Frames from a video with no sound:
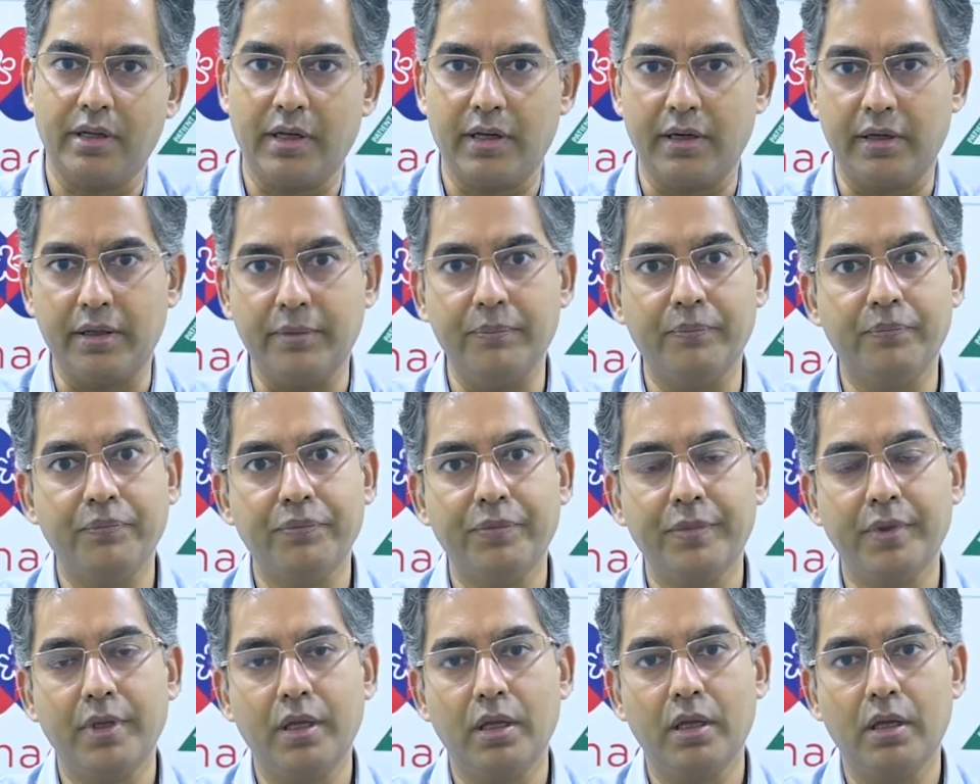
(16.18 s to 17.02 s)
Thane.
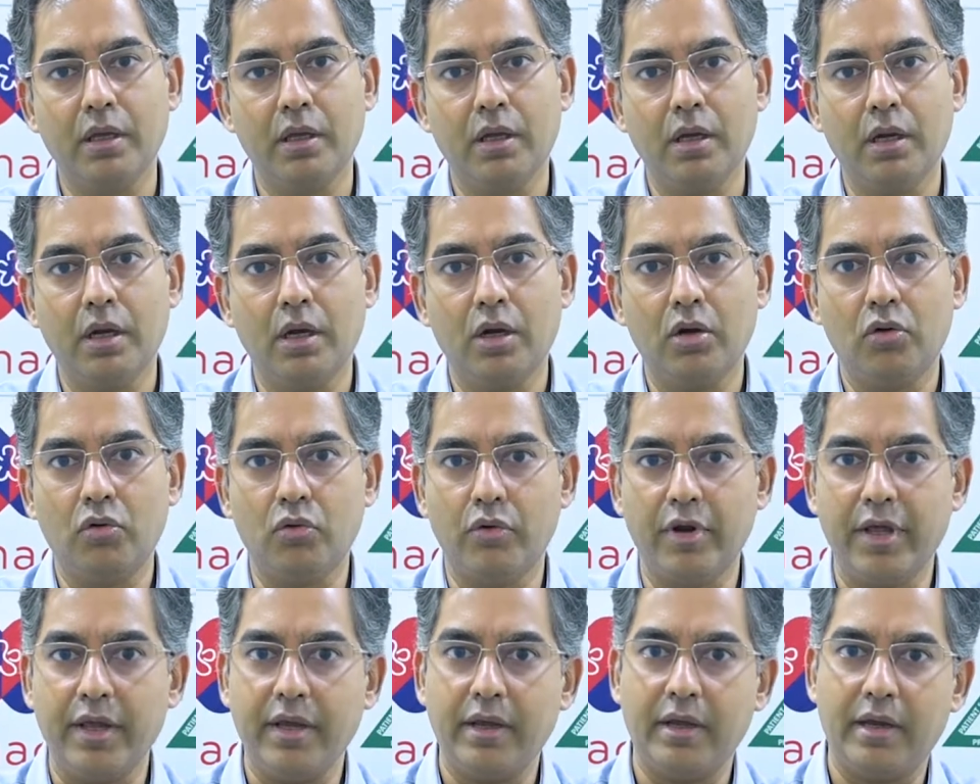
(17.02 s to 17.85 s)

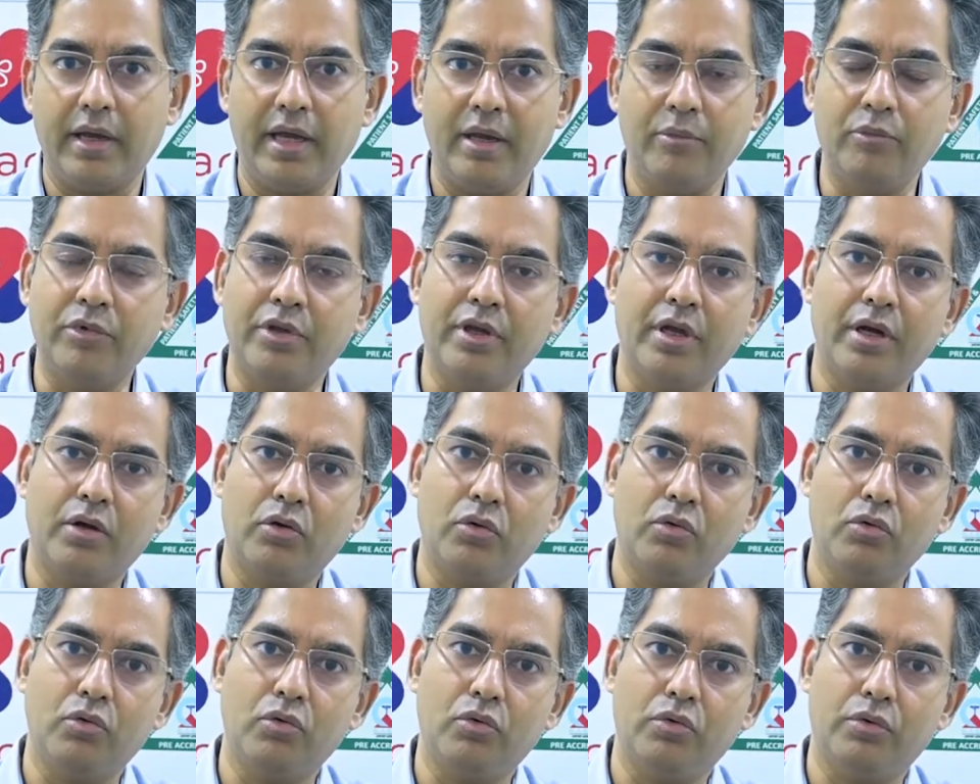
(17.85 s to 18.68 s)
Today I am here
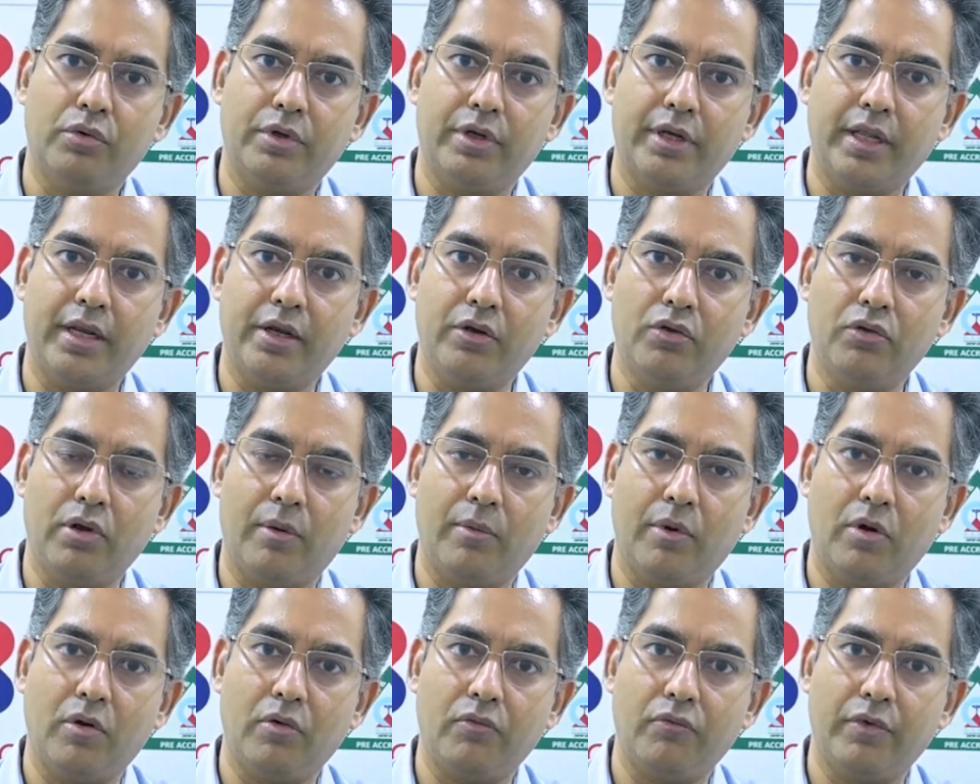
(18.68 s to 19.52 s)
to tell you
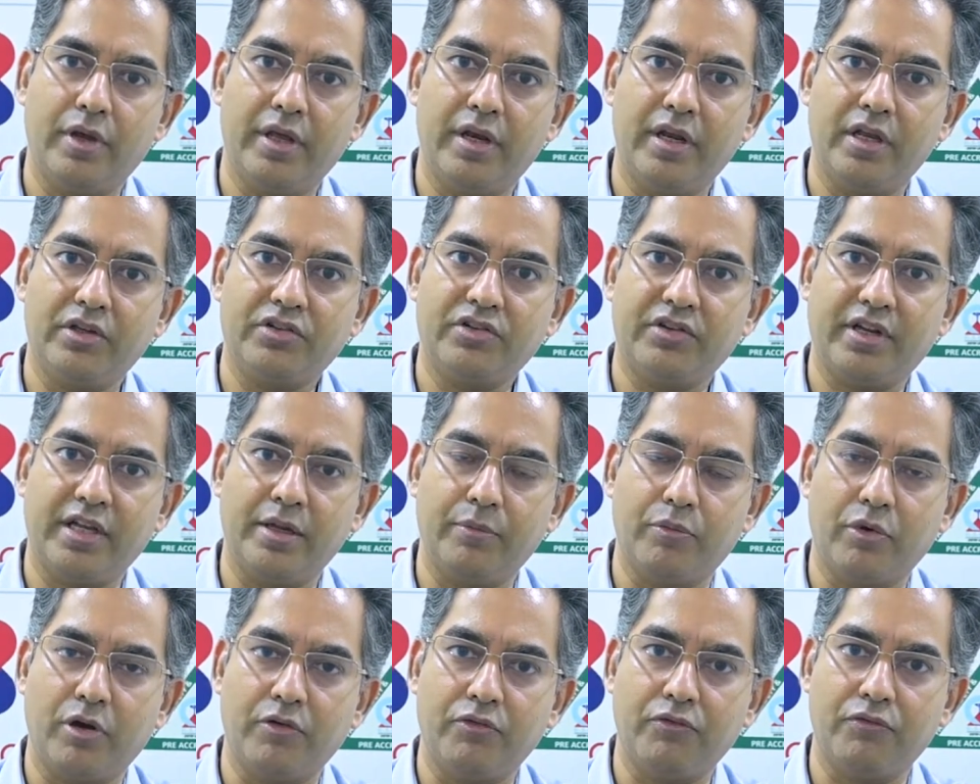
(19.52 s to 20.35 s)
about various
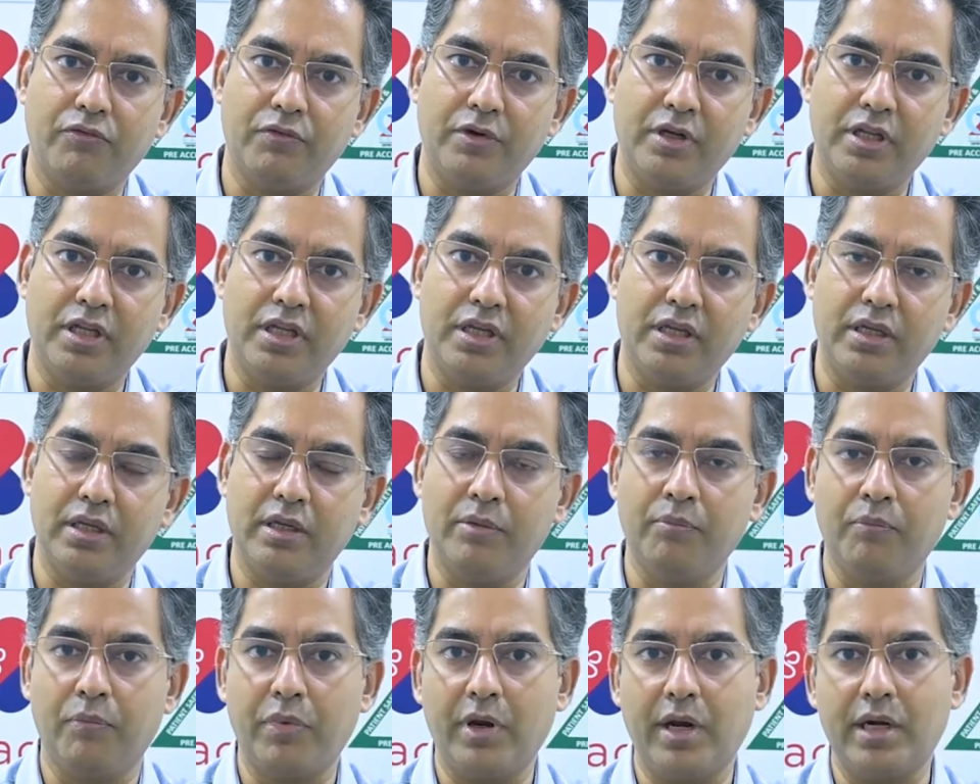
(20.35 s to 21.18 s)
type of knee
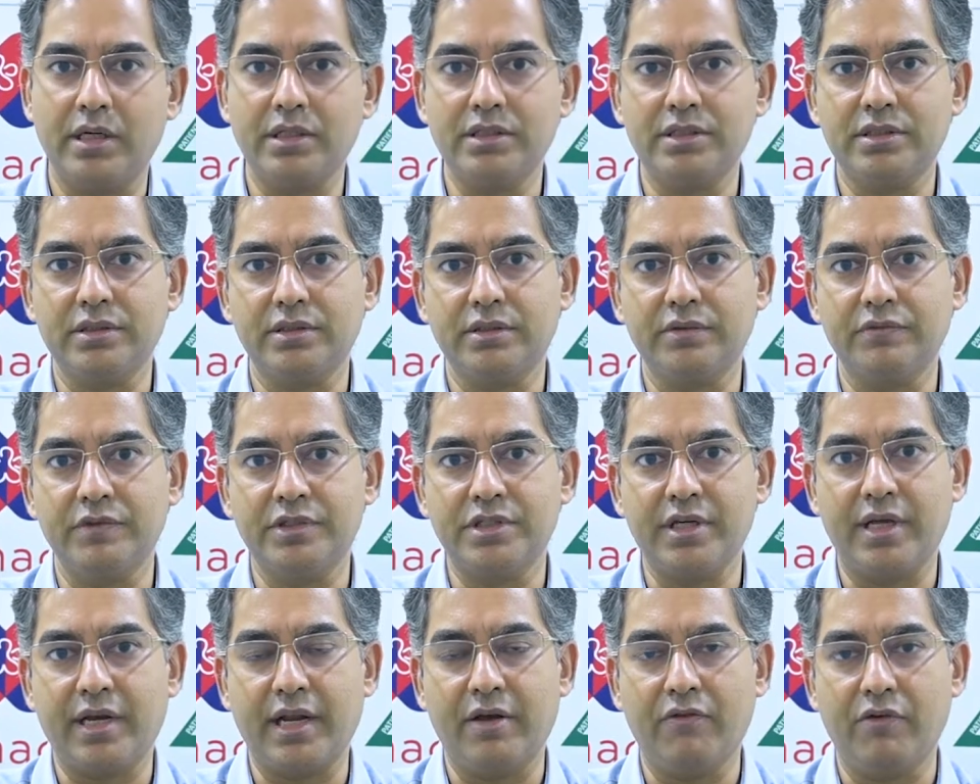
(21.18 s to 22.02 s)
implants
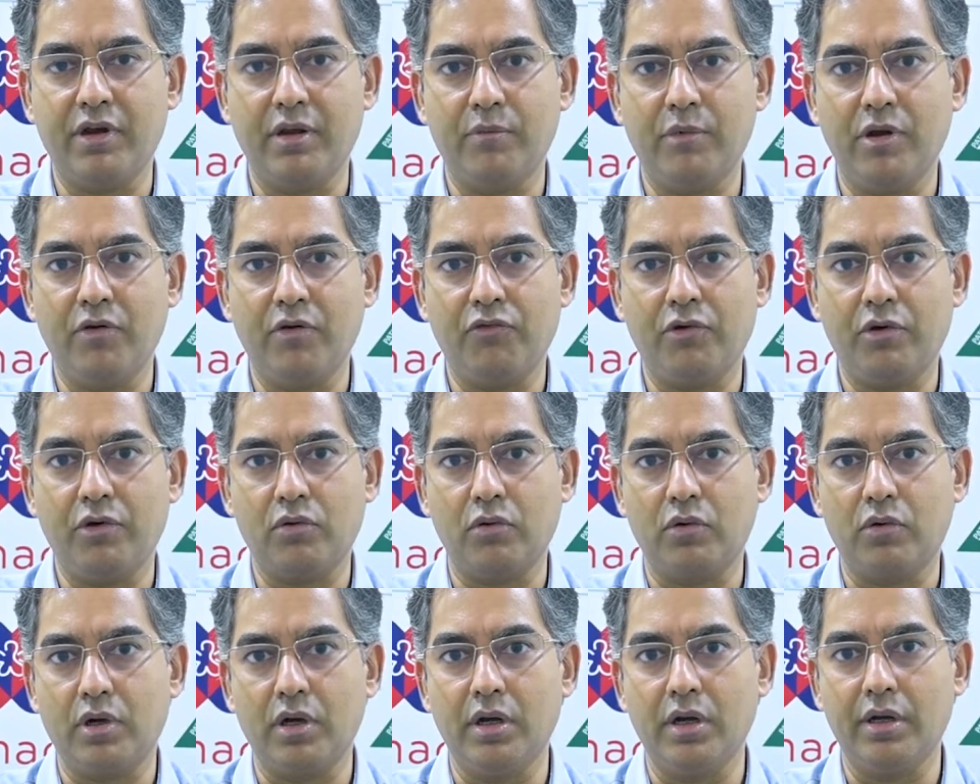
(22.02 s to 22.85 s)
which are available for
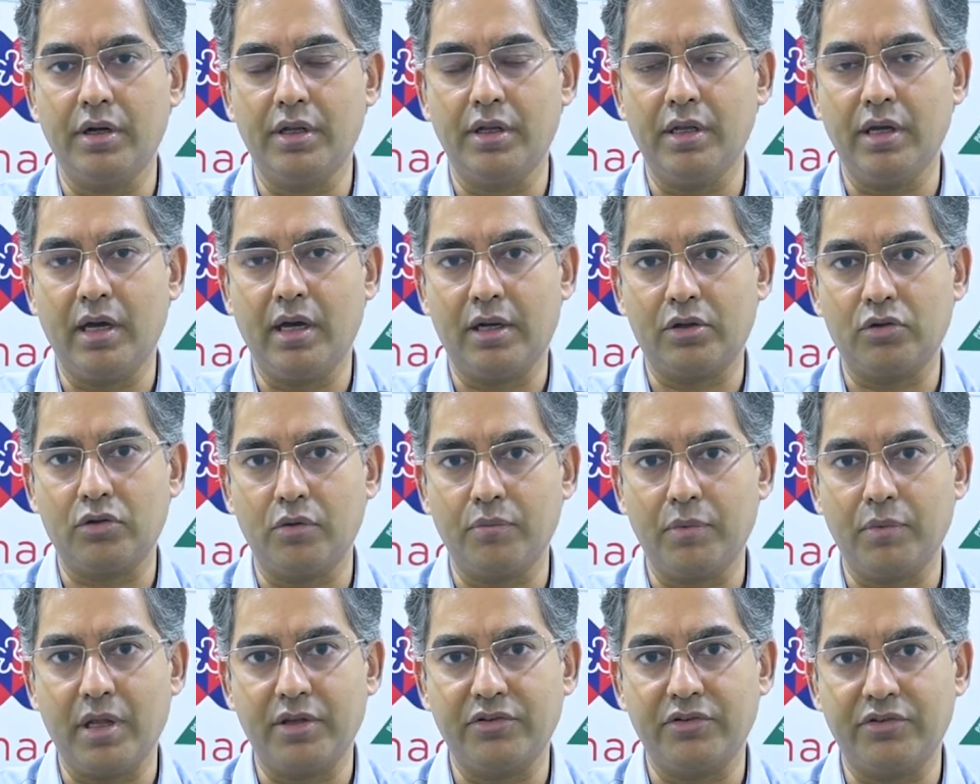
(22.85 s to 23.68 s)
total knee
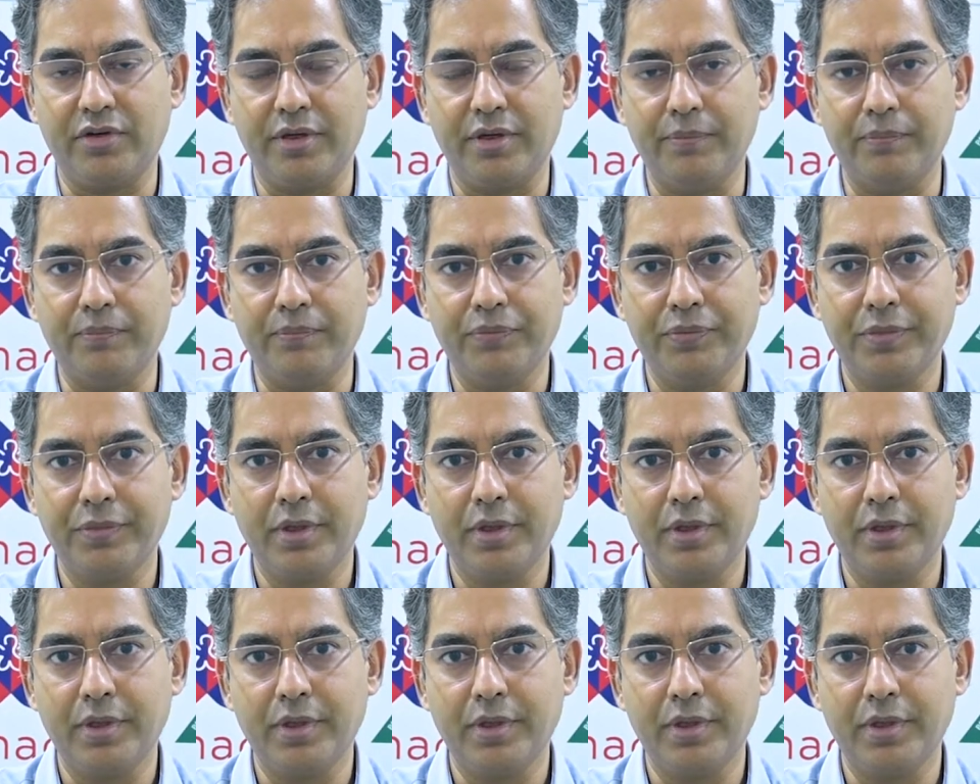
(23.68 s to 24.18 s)
arthroplasty.